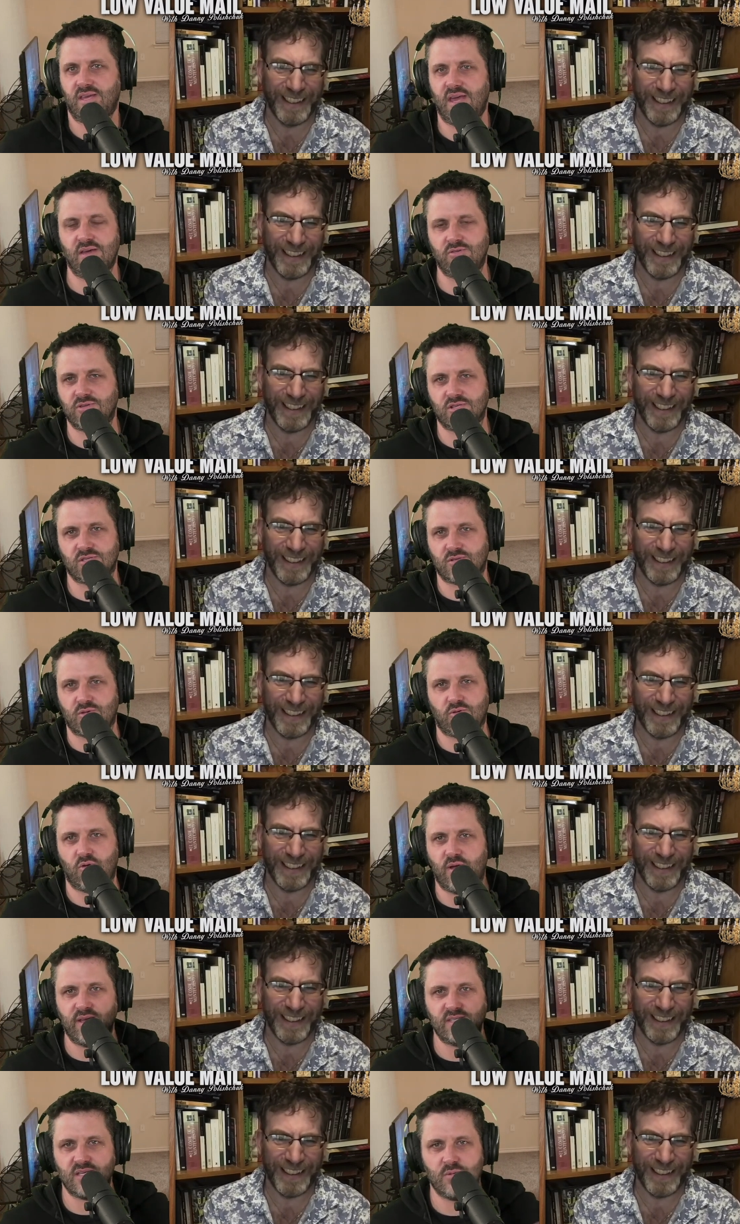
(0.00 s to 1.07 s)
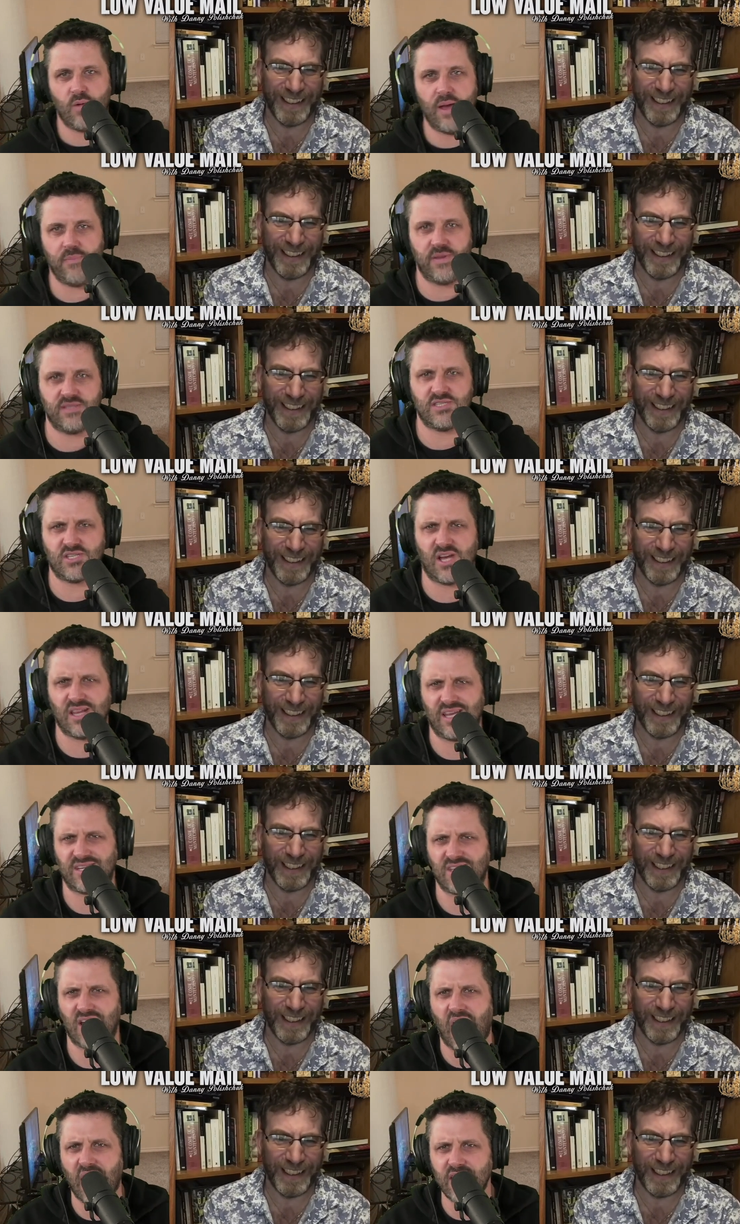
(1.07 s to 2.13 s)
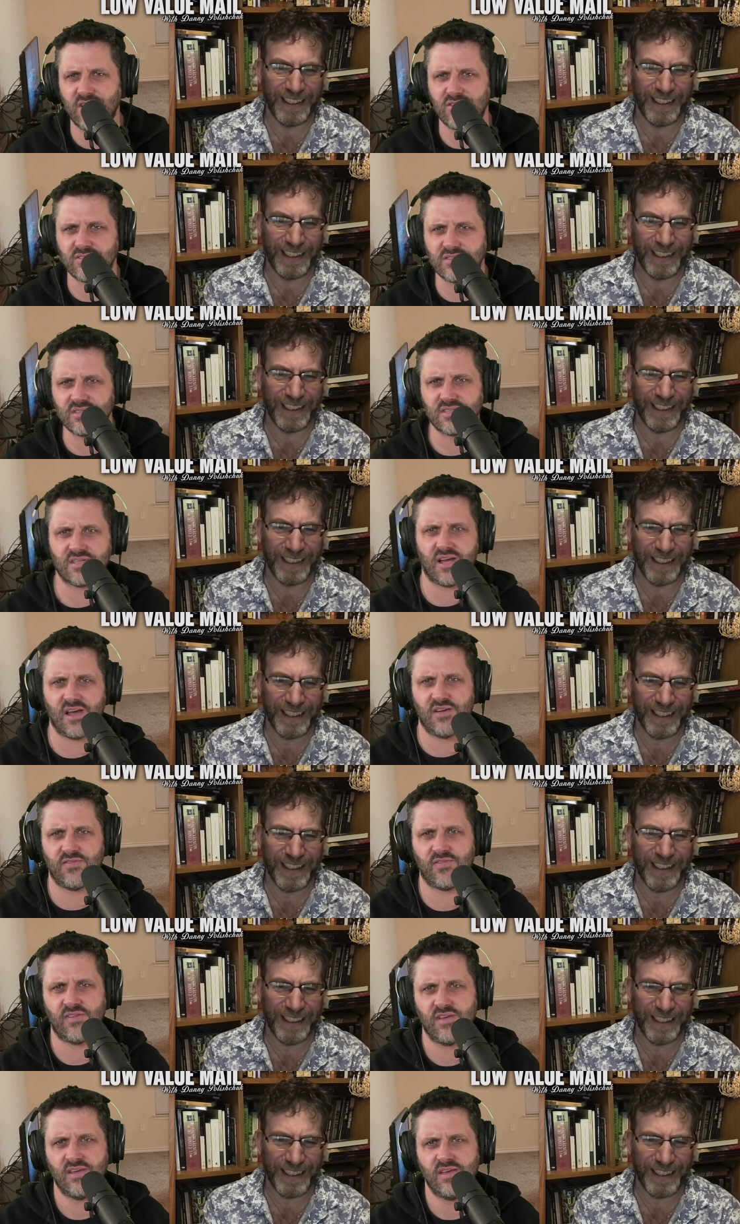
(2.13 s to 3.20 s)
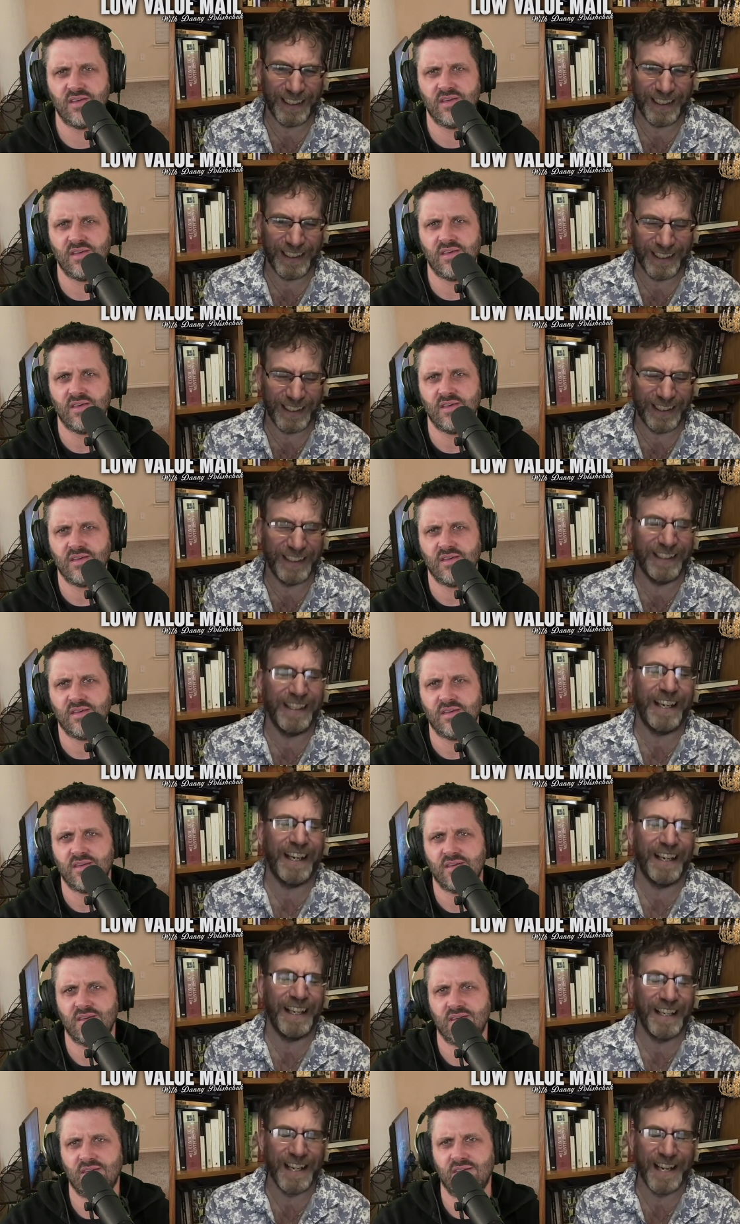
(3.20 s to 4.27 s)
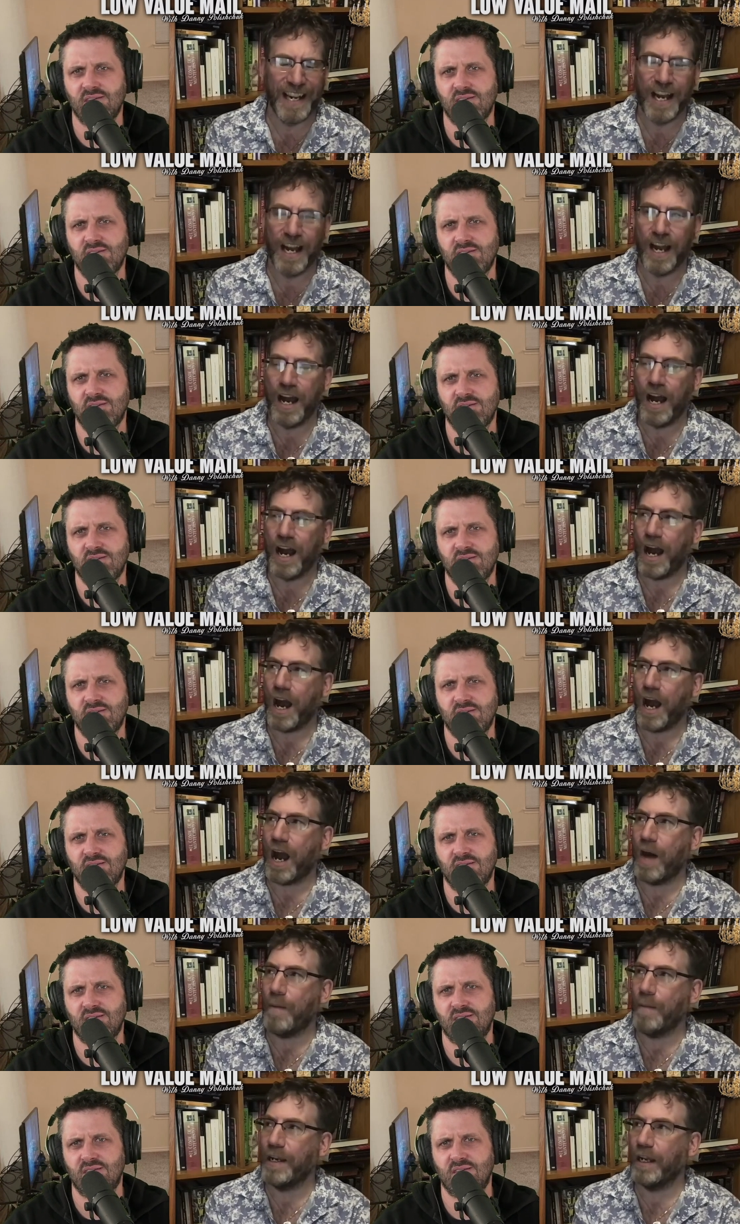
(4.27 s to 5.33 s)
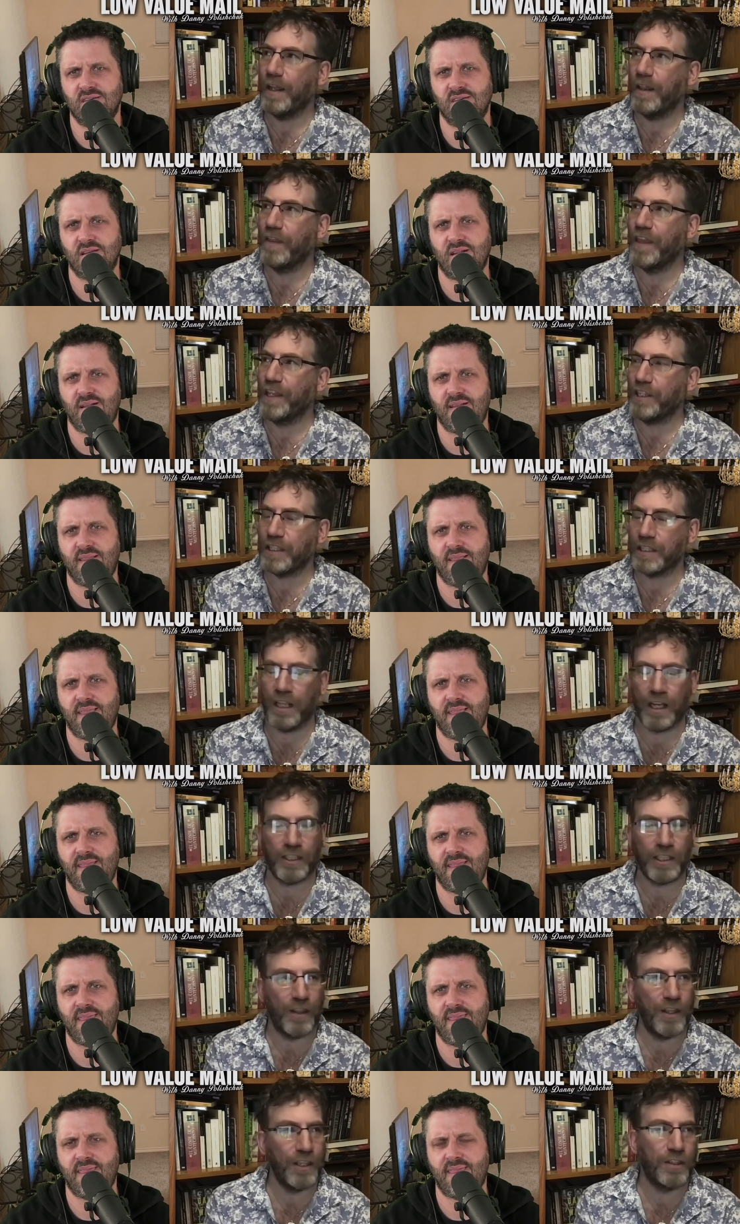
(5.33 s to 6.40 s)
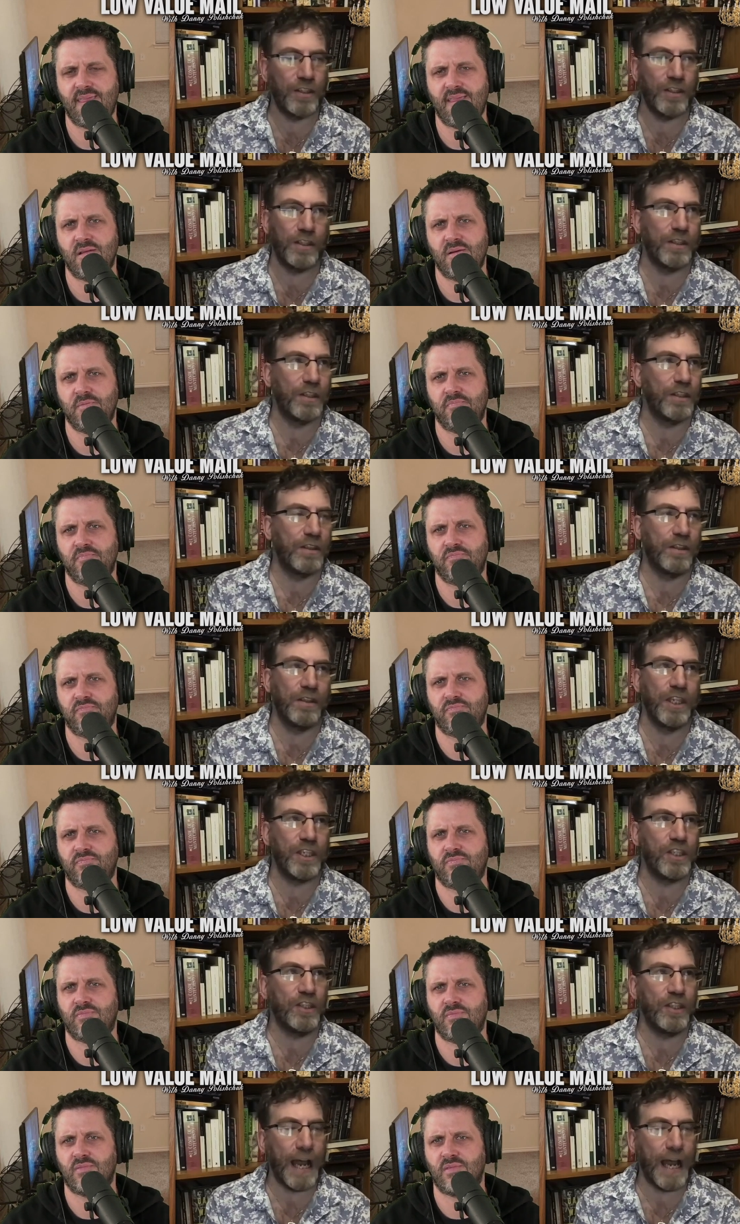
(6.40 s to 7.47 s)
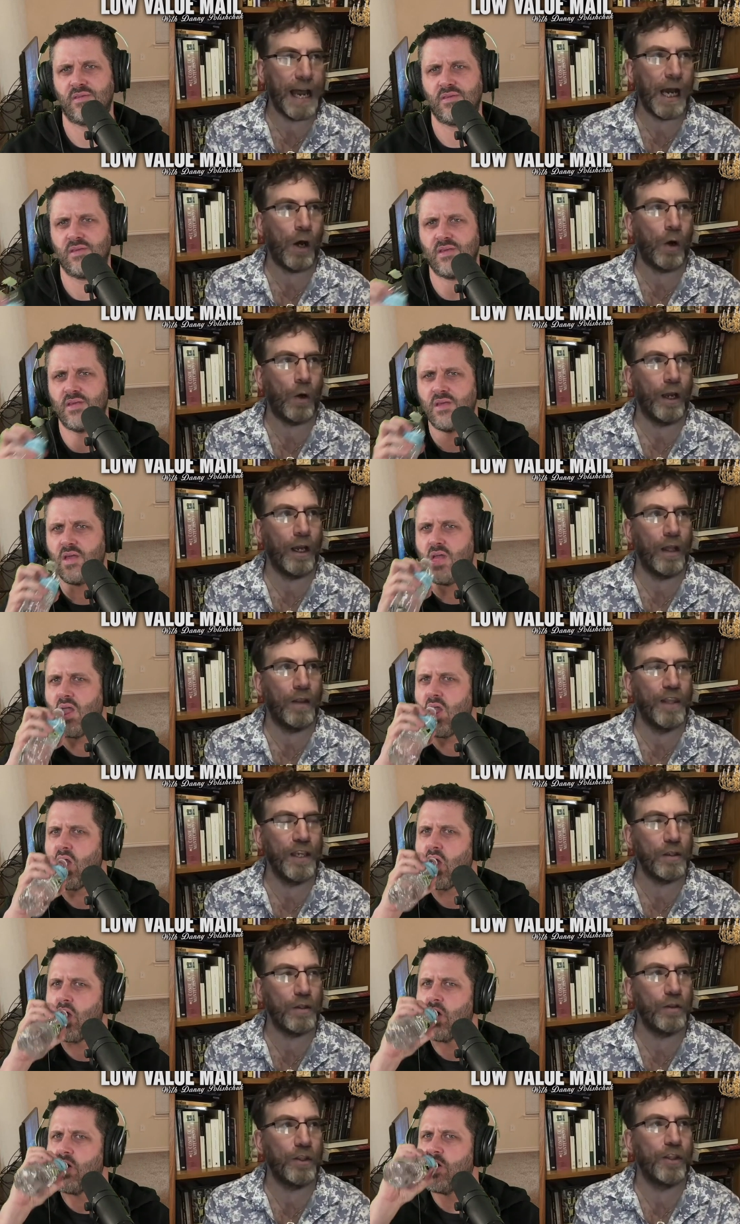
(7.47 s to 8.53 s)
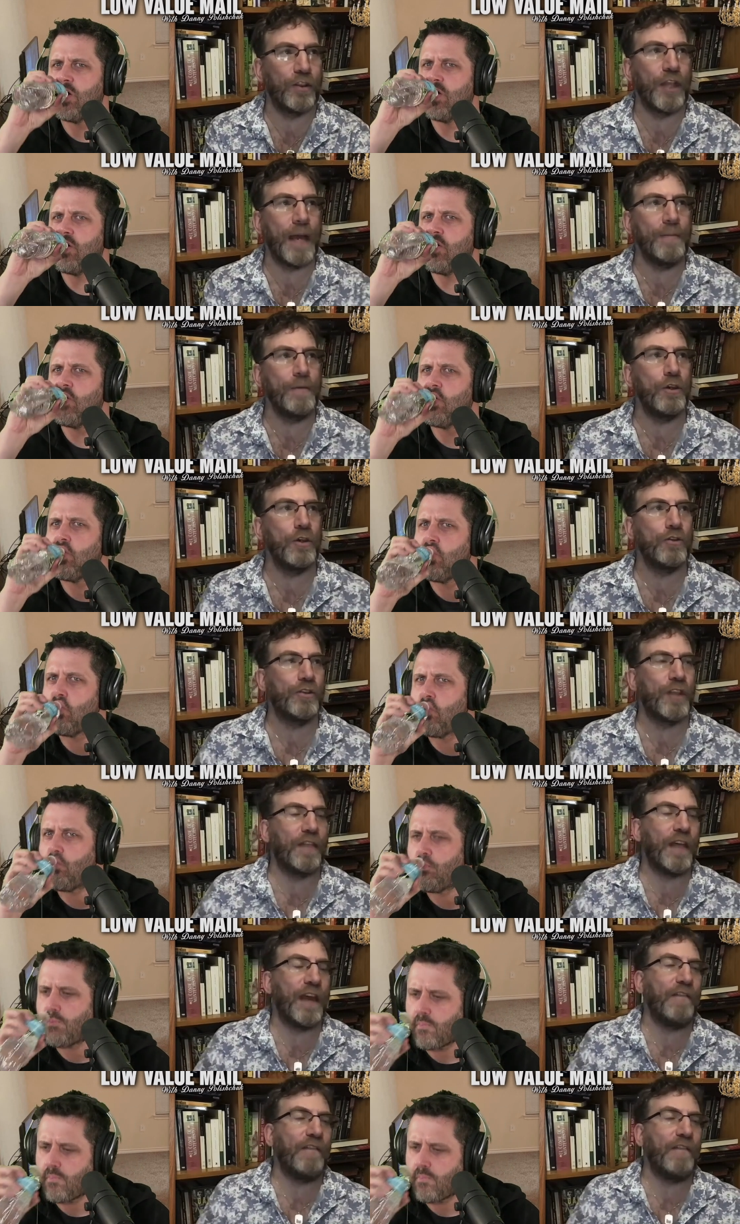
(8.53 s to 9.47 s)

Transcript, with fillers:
Speaker 1: yeah, they're just crazy weapons. He's got like tigers and stuff.
Speaker 2: Yeah, I mean, this is like I say, this this now uh, this, them use they've